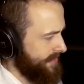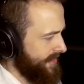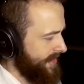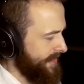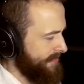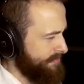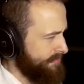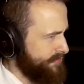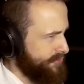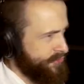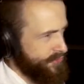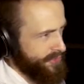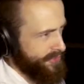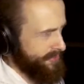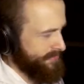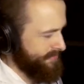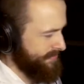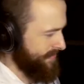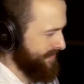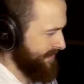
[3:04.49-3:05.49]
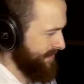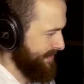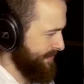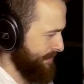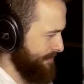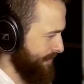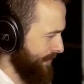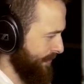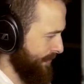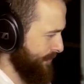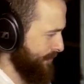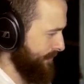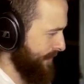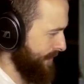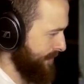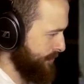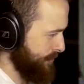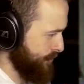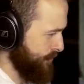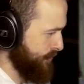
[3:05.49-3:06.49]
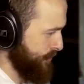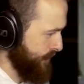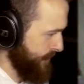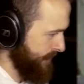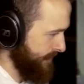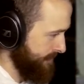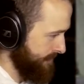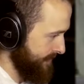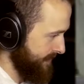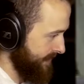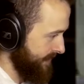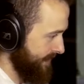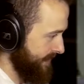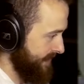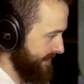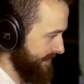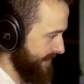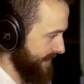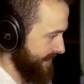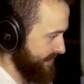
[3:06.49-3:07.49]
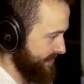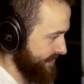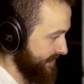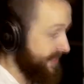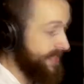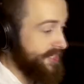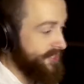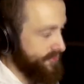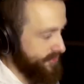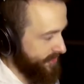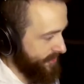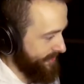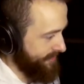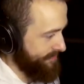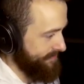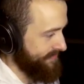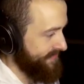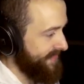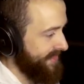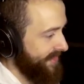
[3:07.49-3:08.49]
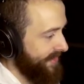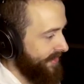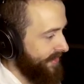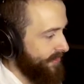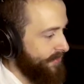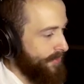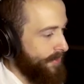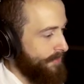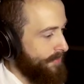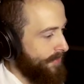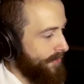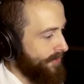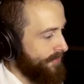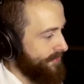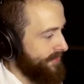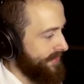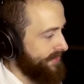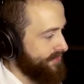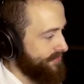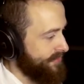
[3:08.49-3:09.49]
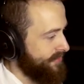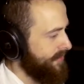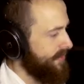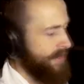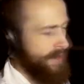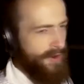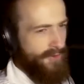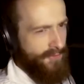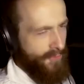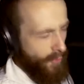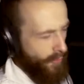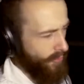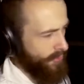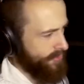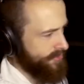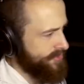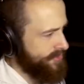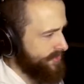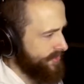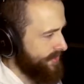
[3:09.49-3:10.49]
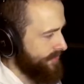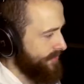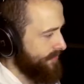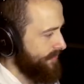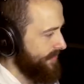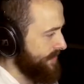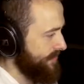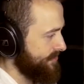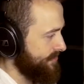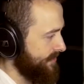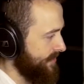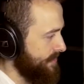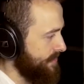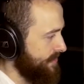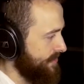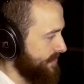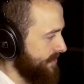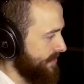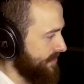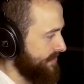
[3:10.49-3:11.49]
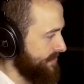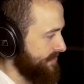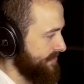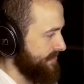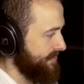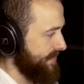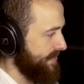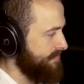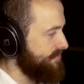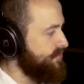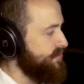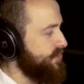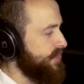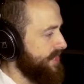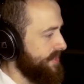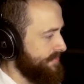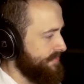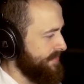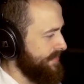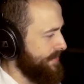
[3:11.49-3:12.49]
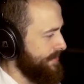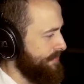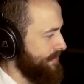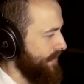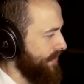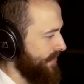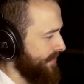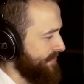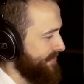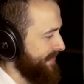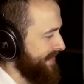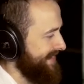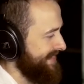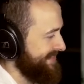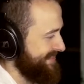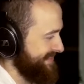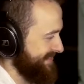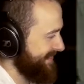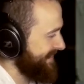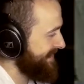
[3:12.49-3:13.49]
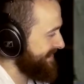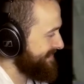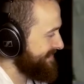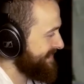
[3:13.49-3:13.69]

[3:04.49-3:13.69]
I'm Jim, the park ranger Jim. Yes, the Jim. Are you a park ranger? Of course. Why else would I be talking to you? I'm Jim, the park ranger.